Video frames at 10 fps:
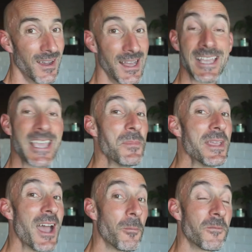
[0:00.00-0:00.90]
Uh, it can
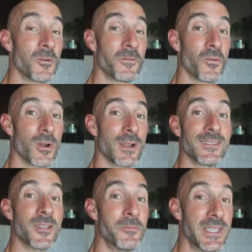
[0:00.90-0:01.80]
be helpful for
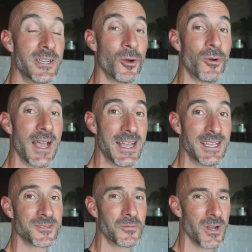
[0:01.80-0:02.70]
libido
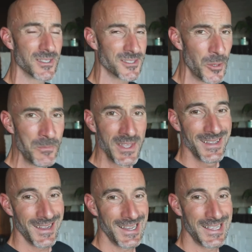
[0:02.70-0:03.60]
as well. So
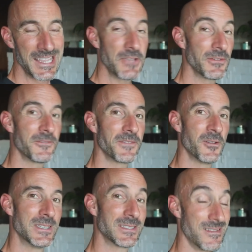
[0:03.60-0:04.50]
uh, even if
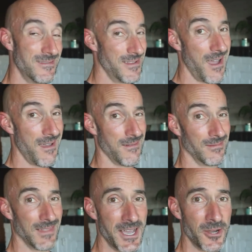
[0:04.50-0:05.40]
it is not
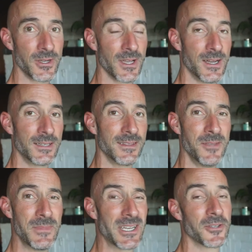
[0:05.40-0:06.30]
allowed on
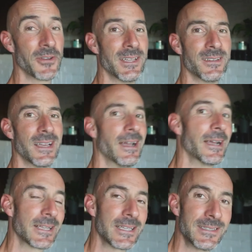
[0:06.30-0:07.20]
the Mediterranean diet, I'm
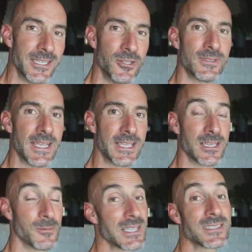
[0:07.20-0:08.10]
going to continue
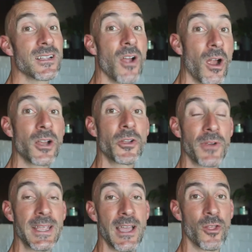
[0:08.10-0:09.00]
taking it because there are
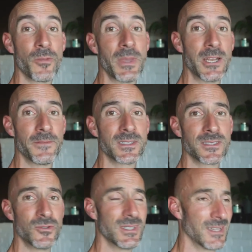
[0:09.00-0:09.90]
great health benefits
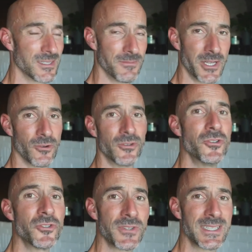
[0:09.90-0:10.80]
to it. Lots of
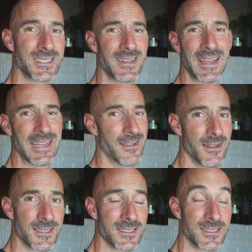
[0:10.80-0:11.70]
micronutrients in there,
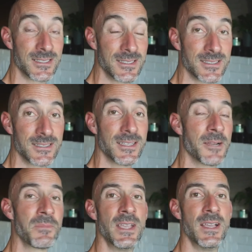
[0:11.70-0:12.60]
antioxidants in
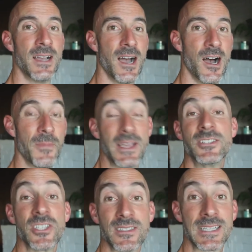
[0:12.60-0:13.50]
there, um, and
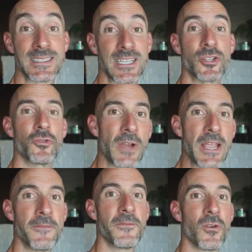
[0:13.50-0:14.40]
just like I said,
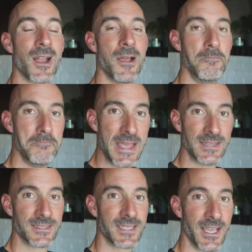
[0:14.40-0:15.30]
great for
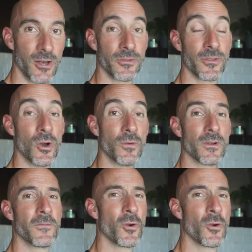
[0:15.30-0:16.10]
men's health over